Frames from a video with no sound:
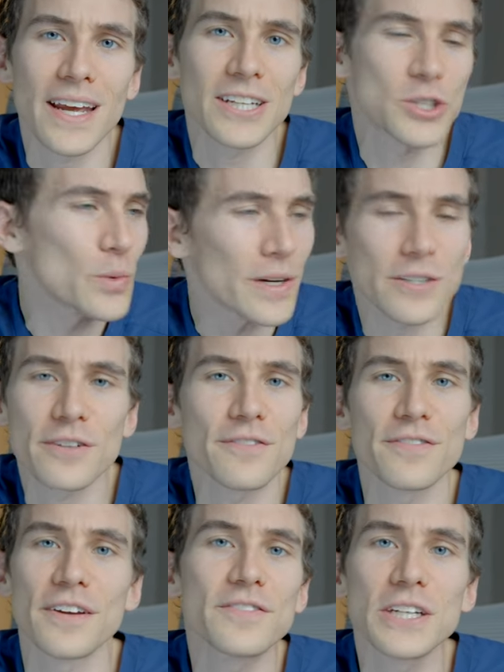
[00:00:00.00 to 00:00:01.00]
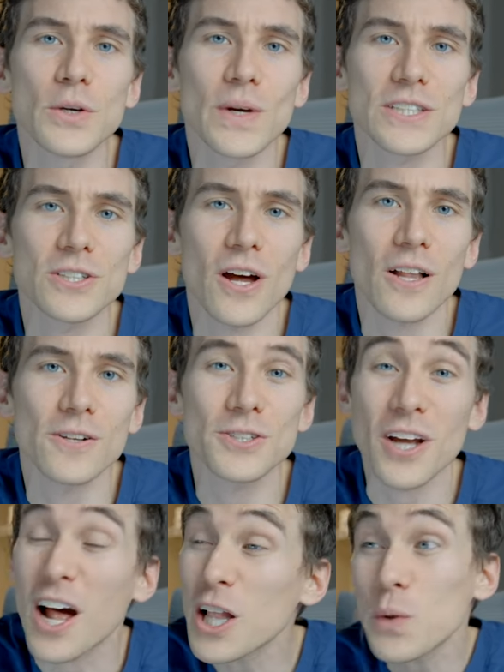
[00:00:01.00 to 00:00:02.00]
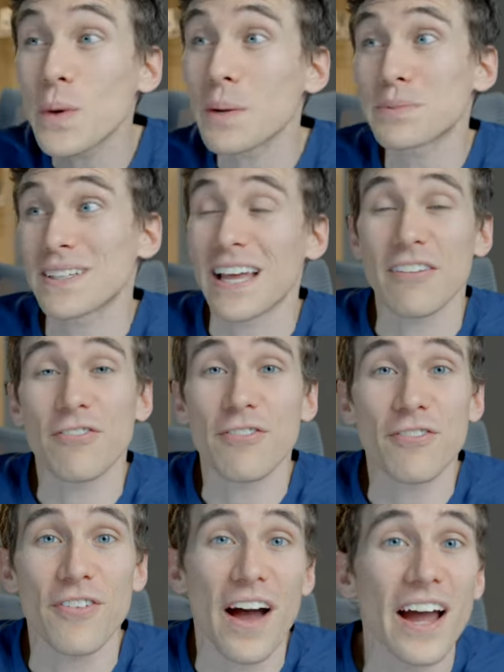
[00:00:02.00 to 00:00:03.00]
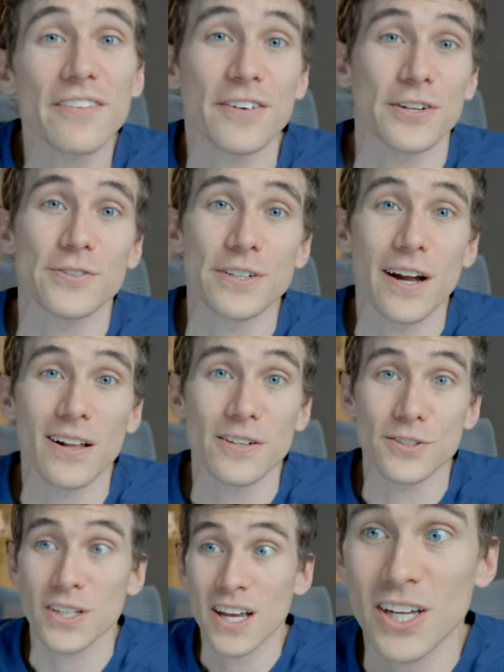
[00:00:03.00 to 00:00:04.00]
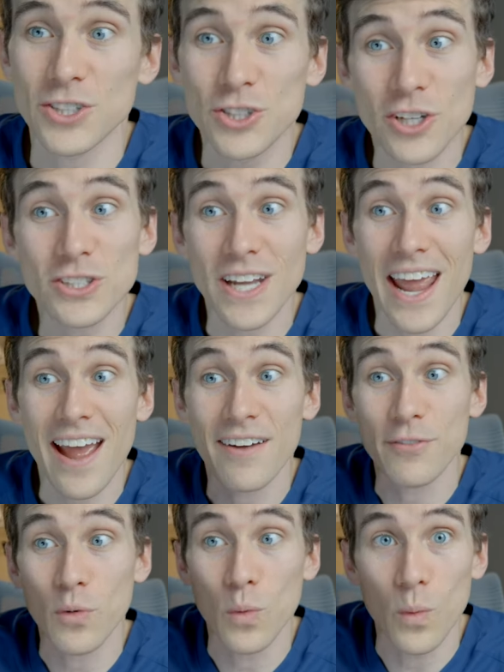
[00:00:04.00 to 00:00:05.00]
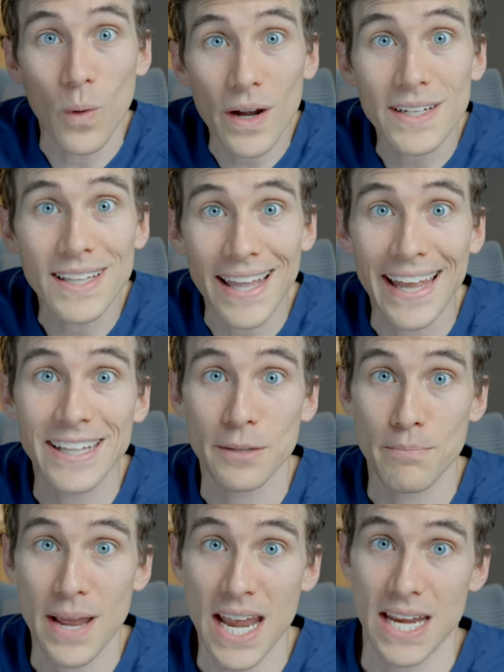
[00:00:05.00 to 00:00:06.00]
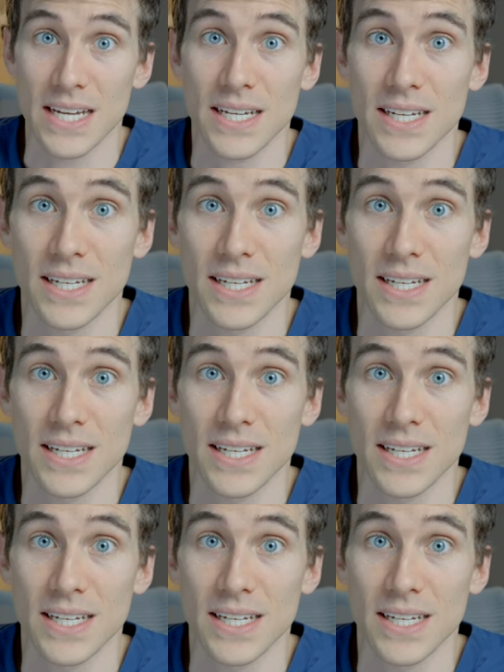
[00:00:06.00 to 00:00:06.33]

250 US dollars, all the way up to like $500 just to have one lens made.